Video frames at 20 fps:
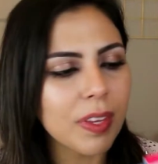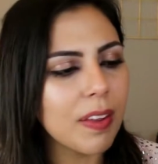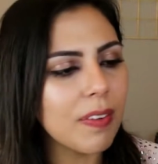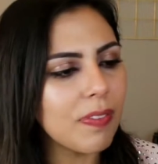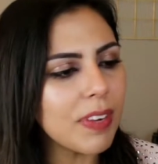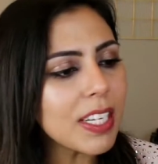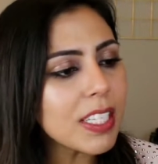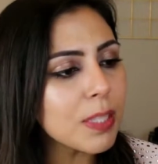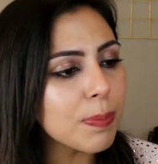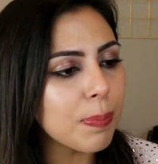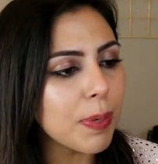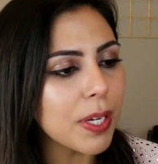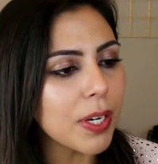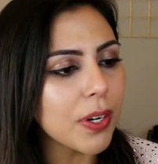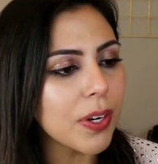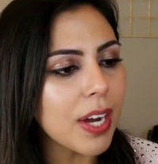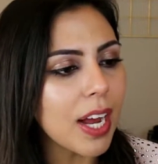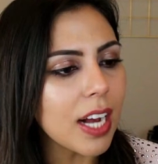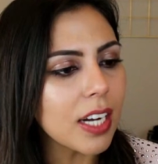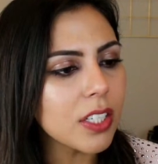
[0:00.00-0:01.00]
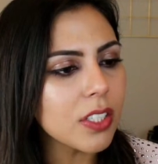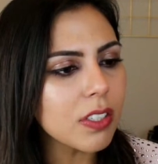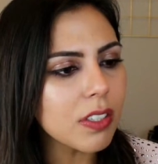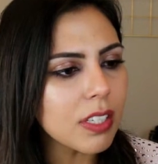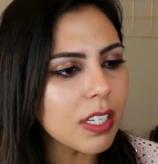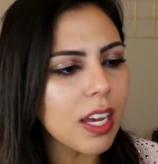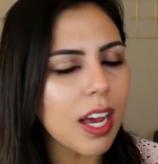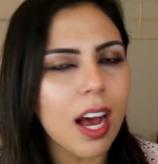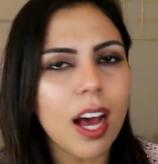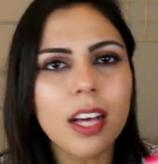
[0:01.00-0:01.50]
face butter
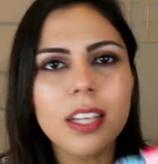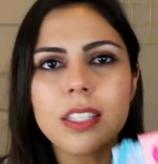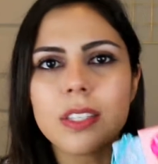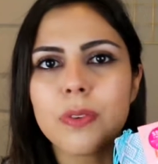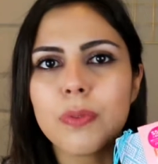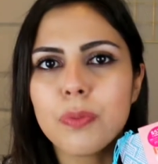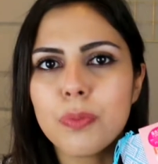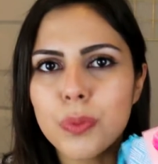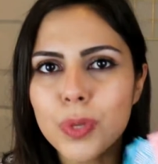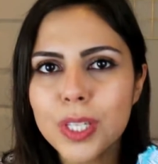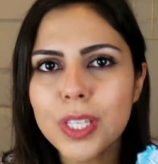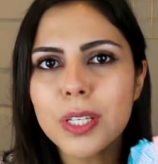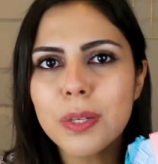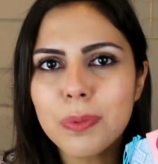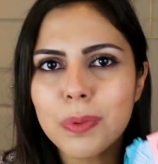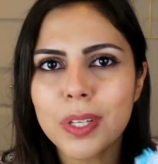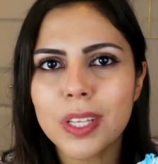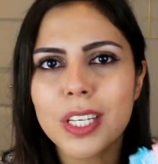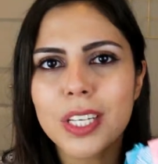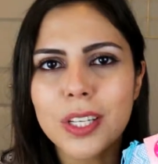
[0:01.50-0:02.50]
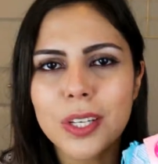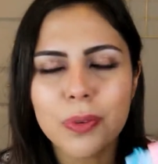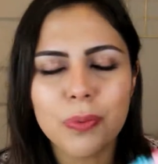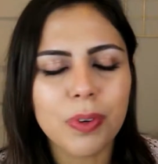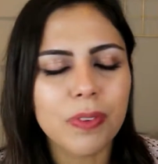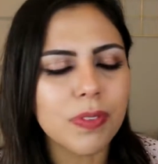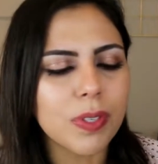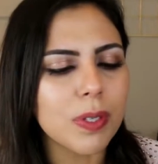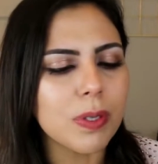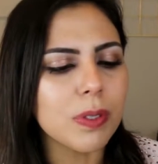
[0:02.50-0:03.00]
actually has really good
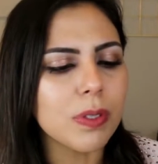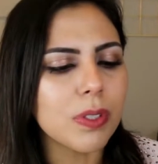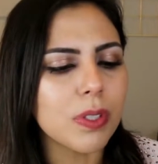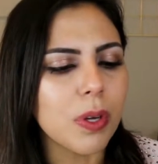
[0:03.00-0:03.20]
reviews.